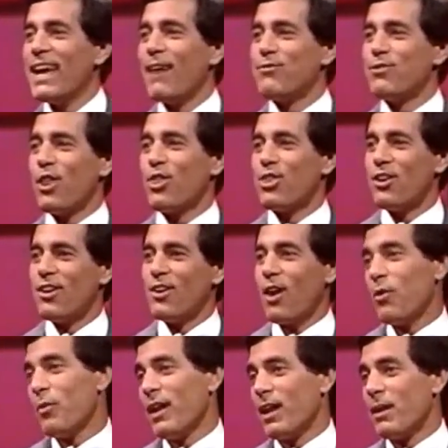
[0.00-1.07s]
after the third hole.
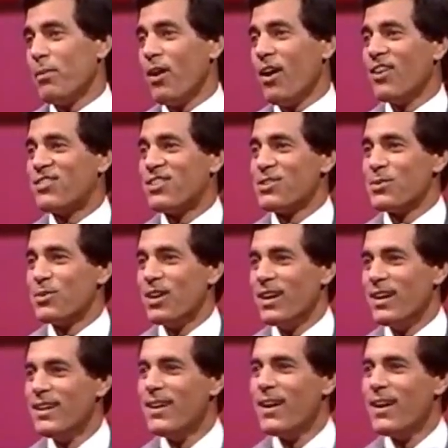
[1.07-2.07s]
I ran out of balls, as it were.